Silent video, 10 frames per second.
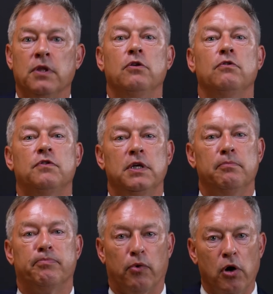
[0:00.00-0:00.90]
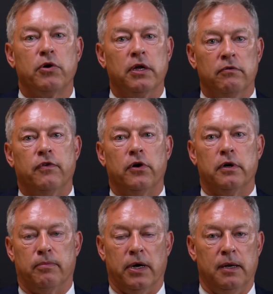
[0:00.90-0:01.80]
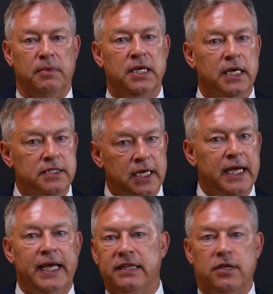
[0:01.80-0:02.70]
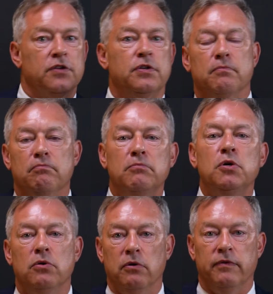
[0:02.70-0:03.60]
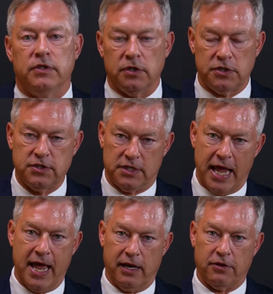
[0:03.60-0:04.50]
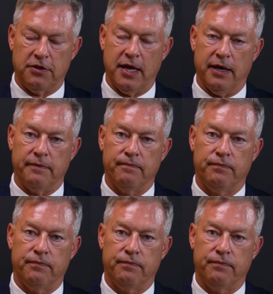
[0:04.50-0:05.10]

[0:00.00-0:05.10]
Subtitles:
You see broken vertebrae because it doesn't move. It's a static thing.